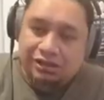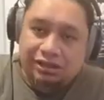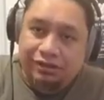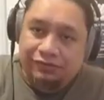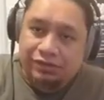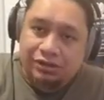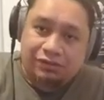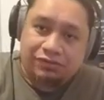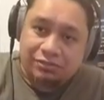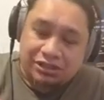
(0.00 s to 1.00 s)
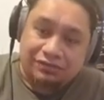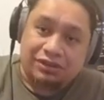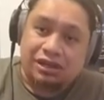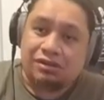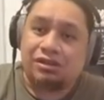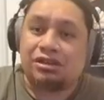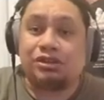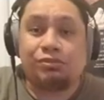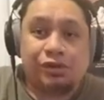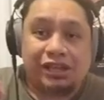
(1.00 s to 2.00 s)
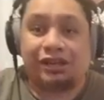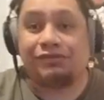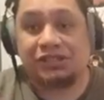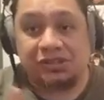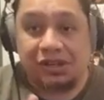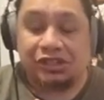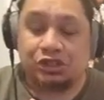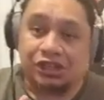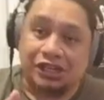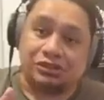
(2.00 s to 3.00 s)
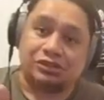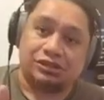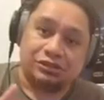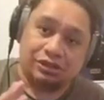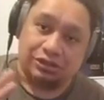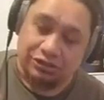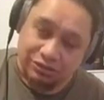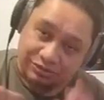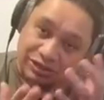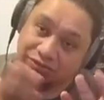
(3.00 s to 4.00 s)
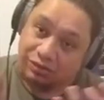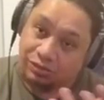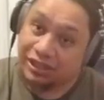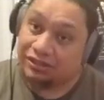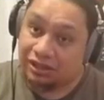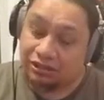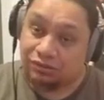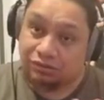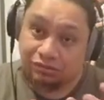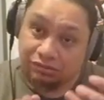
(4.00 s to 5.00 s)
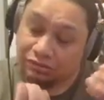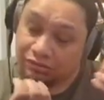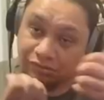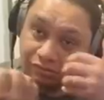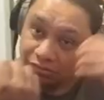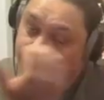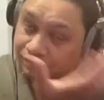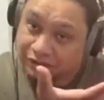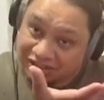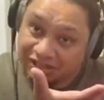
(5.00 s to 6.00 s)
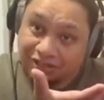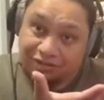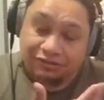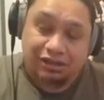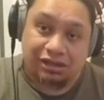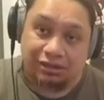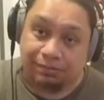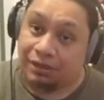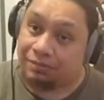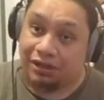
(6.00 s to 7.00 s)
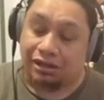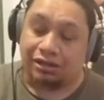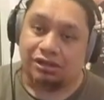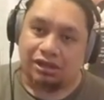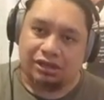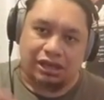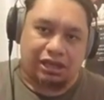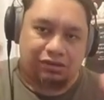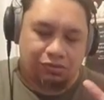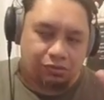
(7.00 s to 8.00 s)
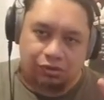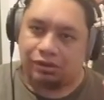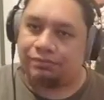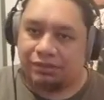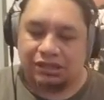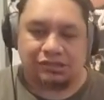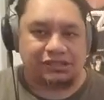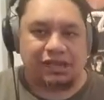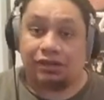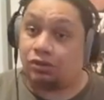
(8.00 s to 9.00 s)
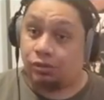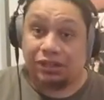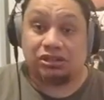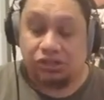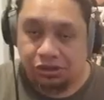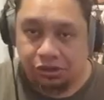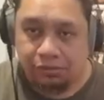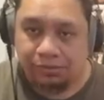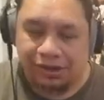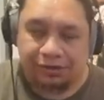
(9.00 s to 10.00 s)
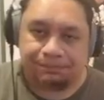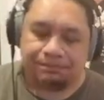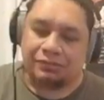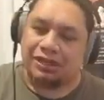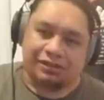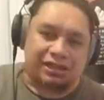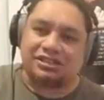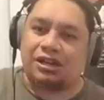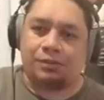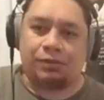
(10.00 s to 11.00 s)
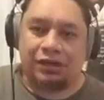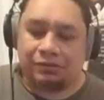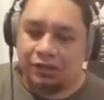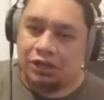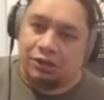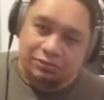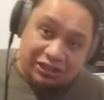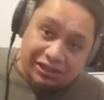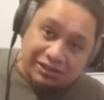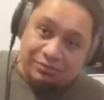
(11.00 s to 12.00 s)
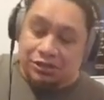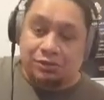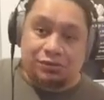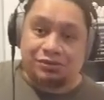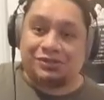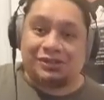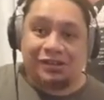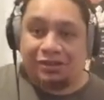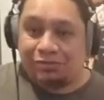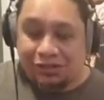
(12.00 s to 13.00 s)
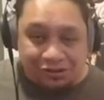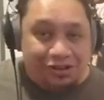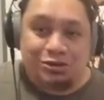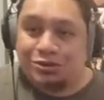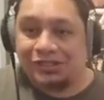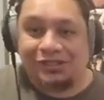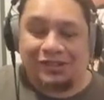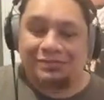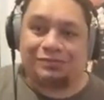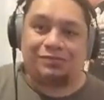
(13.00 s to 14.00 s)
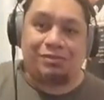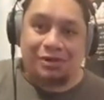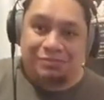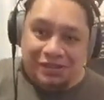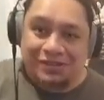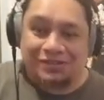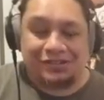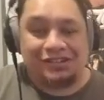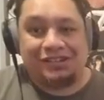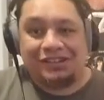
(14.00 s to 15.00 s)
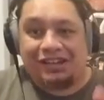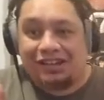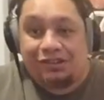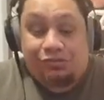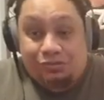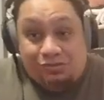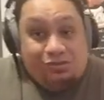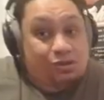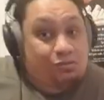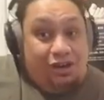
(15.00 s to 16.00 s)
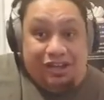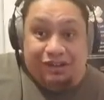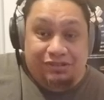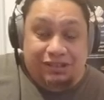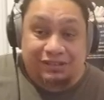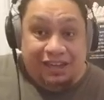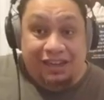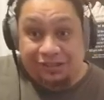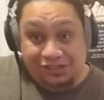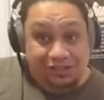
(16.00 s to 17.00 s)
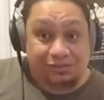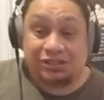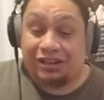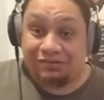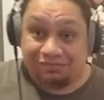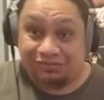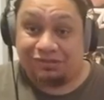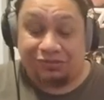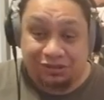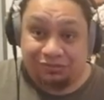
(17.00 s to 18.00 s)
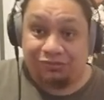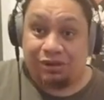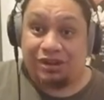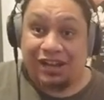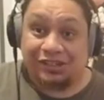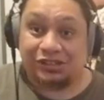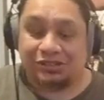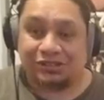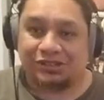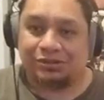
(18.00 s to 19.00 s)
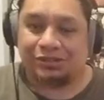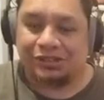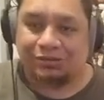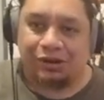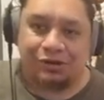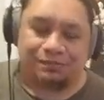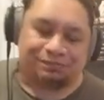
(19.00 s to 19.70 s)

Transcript: if you come from a different area, you might have a slight change in terms of the way that you perceive Pepeha and what it means and the way that you go about it. That's pai. My Ngāti Maniapoto side, my Tainui side, from my mother, they have some slight variations to it as well.